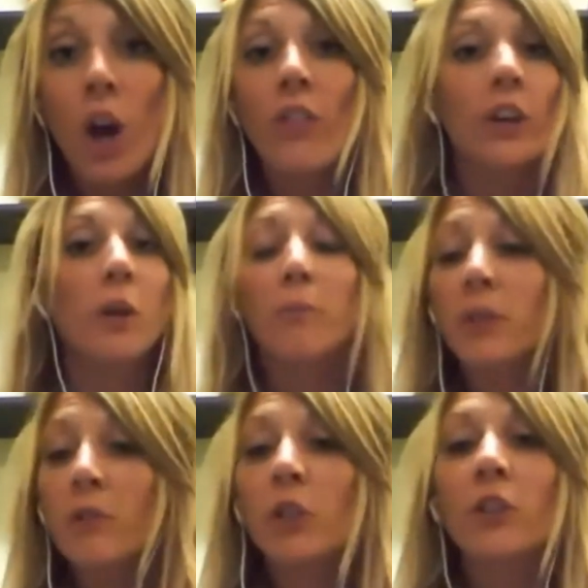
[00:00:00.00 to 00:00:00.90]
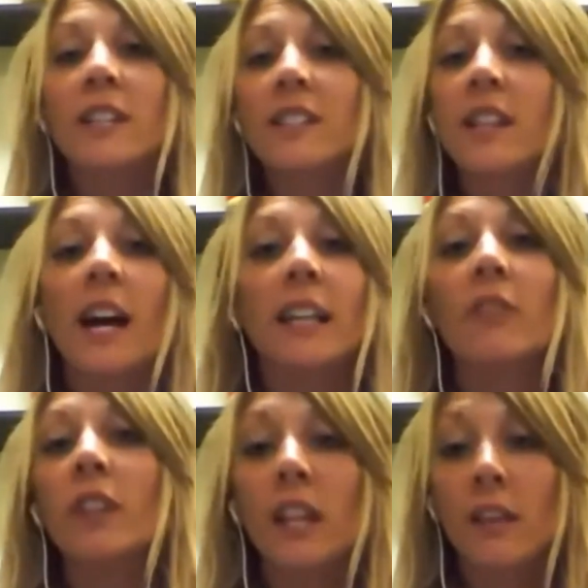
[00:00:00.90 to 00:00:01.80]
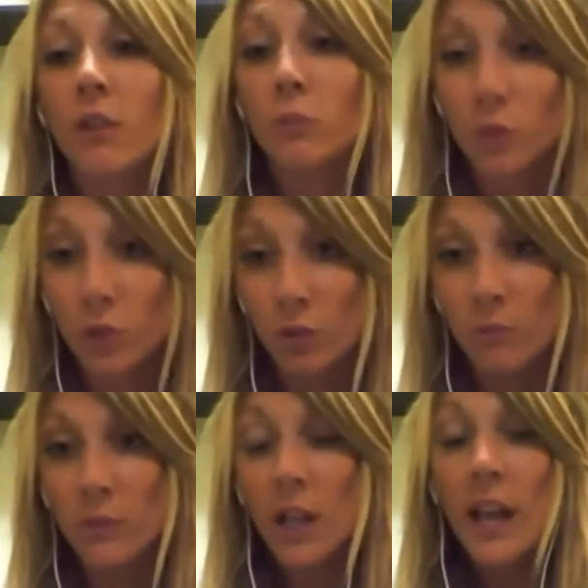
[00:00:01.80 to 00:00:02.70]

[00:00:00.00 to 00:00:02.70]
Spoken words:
The computer is not even in the room.